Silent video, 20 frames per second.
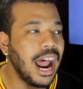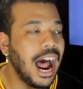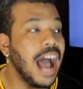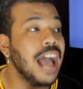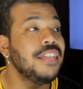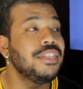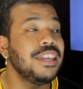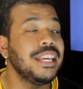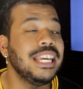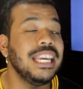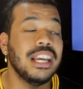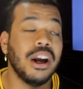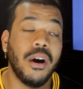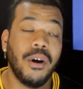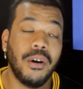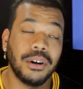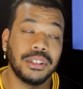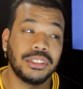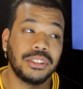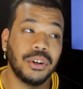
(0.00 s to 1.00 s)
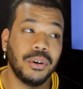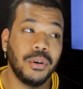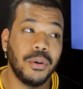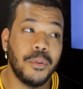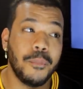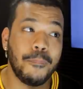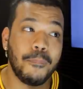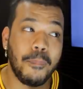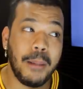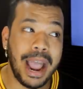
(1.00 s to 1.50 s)
I think he
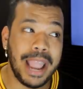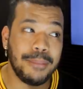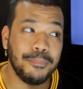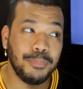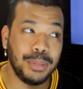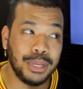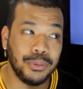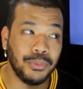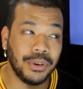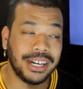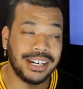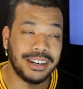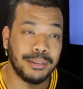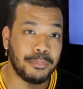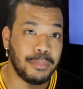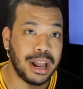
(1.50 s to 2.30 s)
also might be one of the